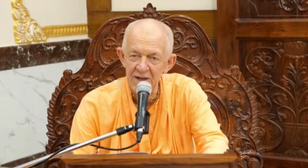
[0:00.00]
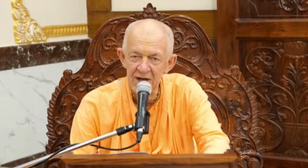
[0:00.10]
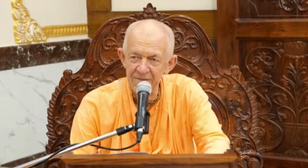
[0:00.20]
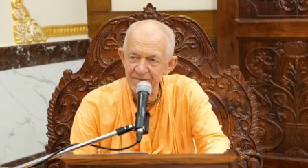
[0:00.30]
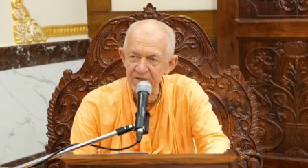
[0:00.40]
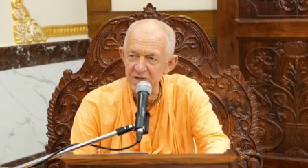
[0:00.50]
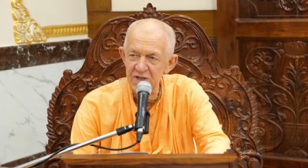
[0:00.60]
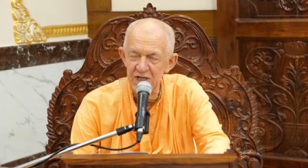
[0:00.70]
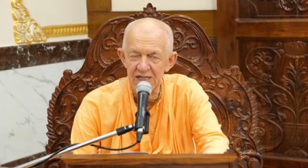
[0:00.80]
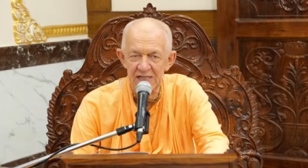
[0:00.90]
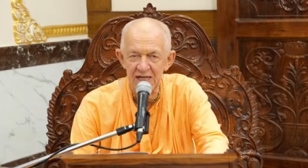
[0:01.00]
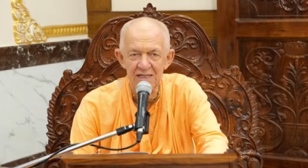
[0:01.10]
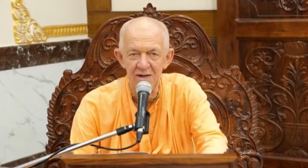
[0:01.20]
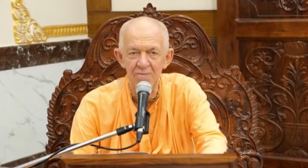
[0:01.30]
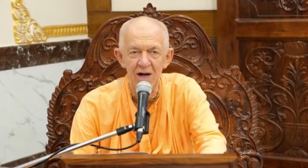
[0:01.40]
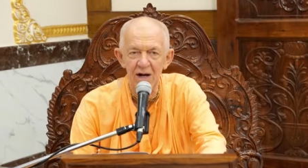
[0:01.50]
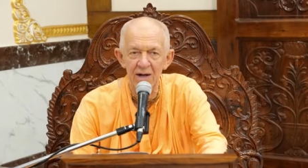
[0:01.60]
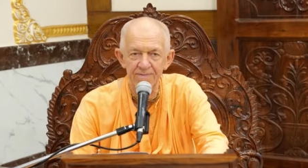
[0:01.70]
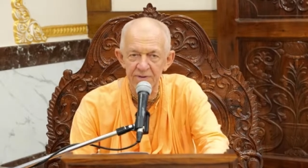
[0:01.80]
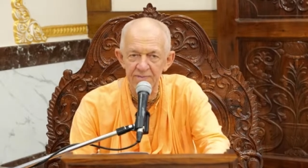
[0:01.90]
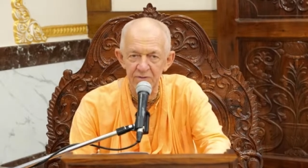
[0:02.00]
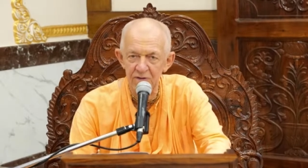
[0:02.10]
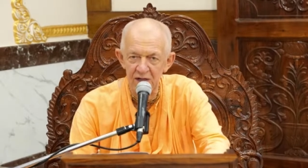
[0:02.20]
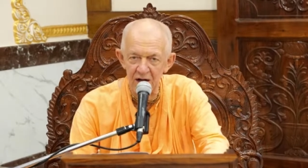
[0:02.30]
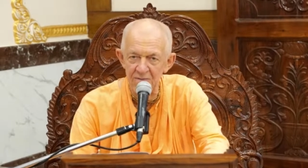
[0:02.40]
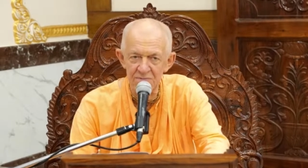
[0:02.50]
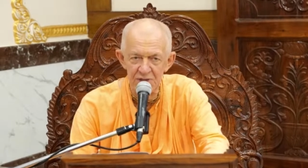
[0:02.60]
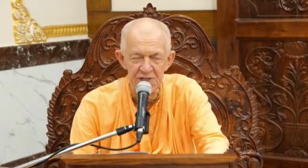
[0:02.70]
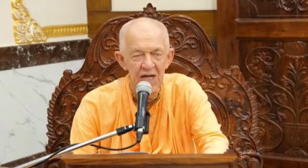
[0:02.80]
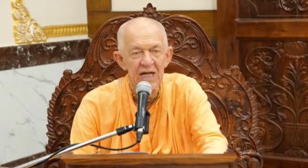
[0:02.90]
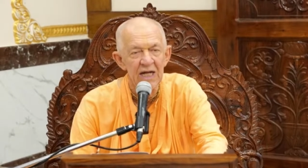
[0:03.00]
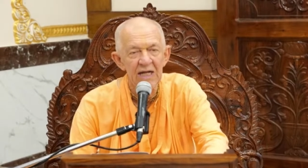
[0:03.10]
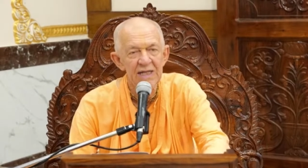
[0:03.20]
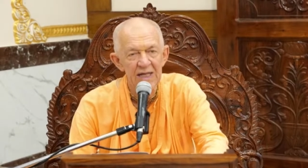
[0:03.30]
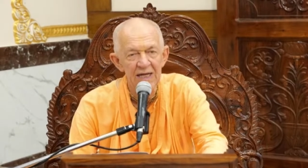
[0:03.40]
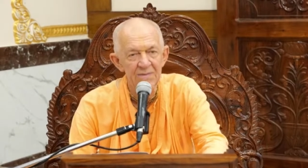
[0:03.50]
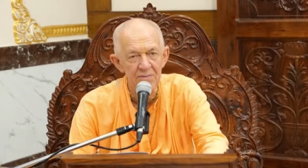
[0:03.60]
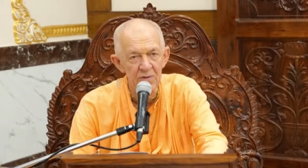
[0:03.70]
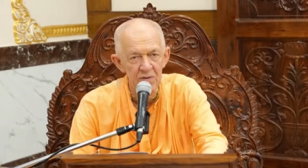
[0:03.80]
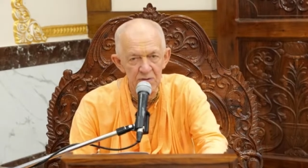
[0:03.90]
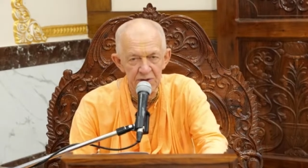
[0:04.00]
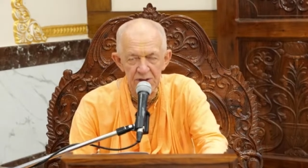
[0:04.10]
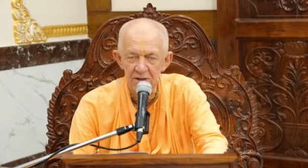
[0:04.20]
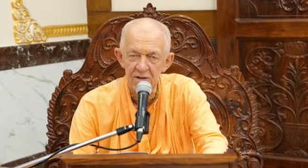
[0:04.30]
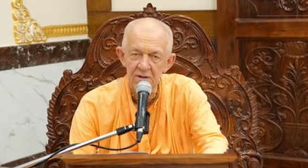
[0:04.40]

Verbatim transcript: Therefore, Chaitanya Mahaprabhu comes in that mood,